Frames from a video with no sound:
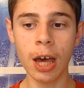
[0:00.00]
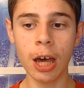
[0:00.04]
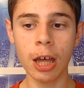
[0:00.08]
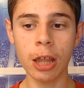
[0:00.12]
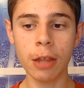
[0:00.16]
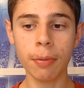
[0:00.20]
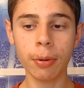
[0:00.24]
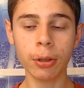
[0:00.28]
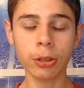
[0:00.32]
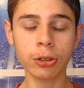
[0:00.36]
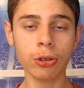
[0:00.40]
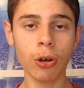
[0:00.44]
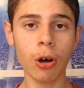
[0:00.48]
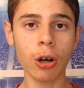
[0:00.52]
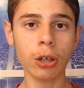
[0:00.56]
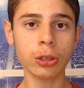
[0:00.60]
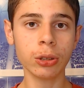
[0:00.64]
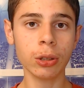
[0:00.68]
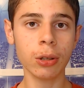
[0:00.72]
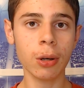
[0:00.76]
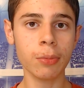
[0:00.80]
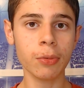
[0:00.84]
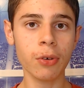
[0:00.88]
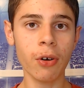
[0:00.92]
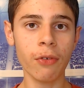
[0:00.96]
The Bills are
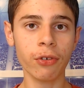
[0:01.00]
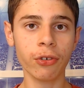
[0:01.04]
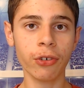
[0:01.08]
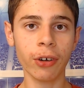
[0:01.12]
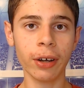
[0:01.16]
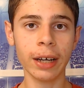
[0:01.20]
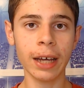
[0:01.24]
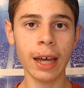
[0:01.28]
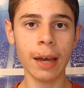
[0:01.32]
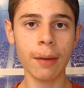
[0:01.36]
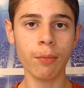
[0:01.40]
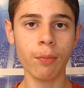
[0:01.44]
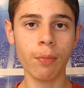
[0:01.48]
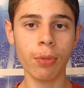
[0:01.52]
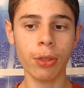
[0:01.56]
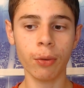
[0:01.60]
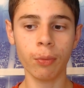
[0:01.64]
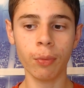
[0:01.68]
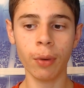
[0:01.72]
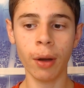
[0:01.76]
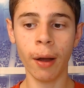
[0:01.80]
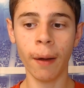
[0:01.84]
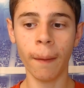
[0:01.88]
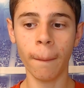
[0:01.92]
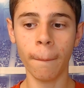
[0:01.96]
also coming off a great game
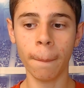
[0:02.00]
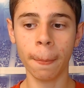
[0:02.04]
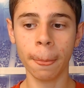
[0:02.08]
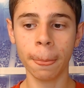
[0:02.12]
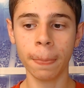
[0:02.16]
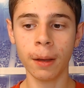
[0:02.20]
where